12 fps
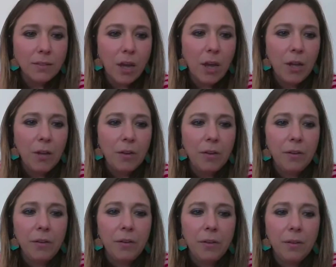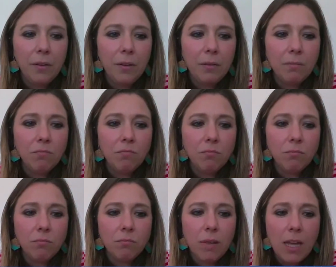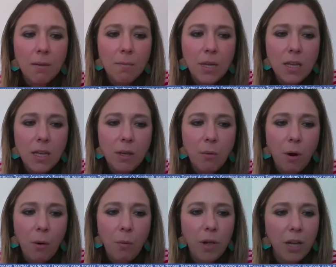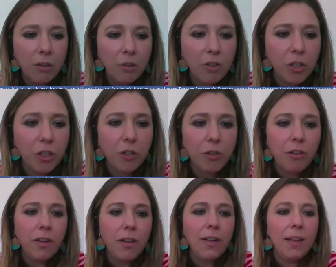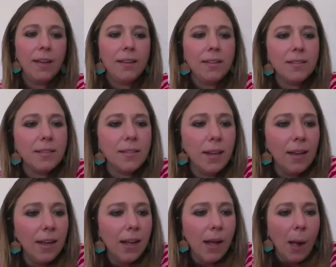so maybe what we could do is,